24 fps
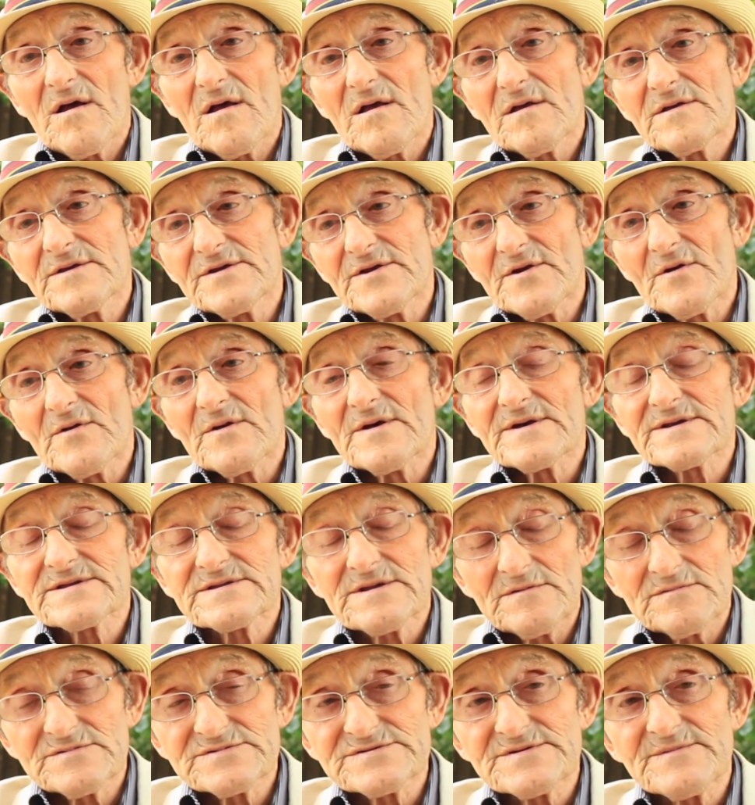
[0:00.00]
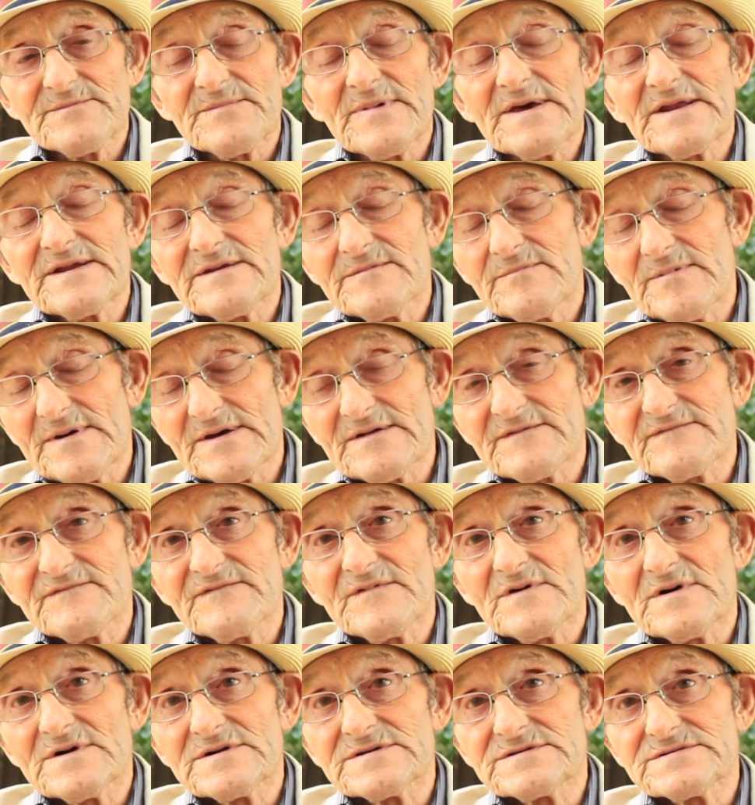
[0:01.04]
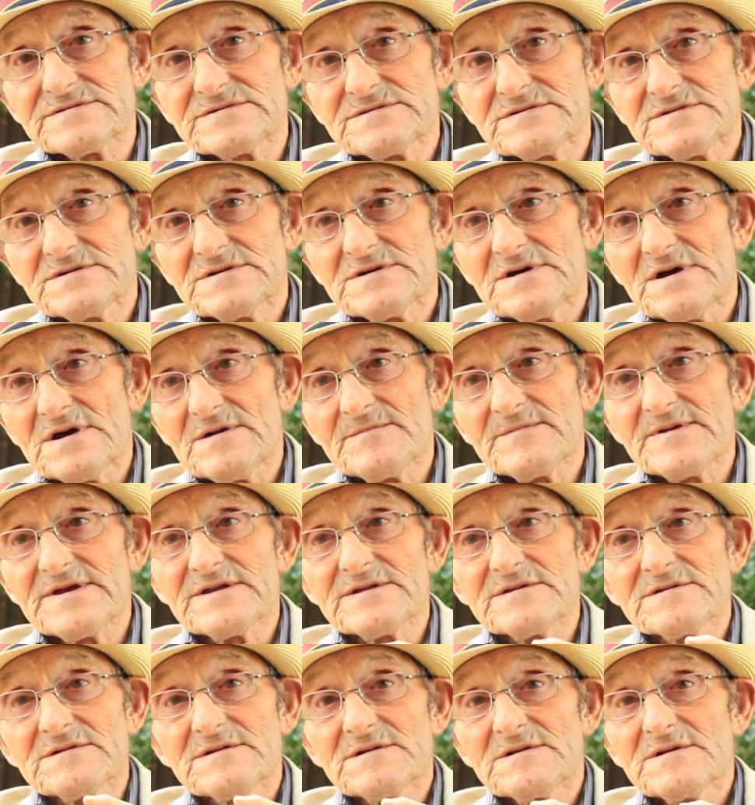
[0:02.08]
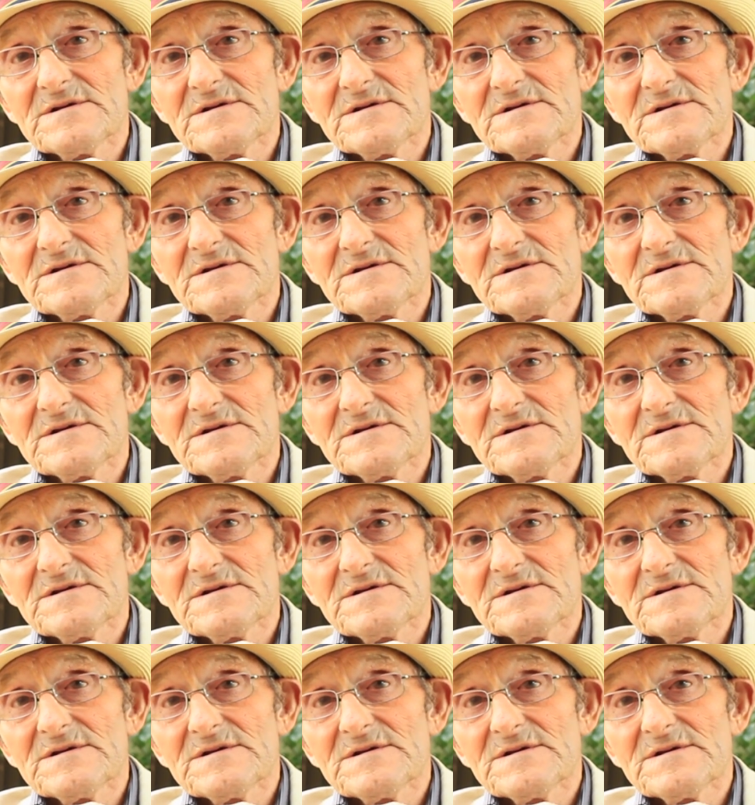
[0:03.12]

you know, like that was a very bad fight. I mean,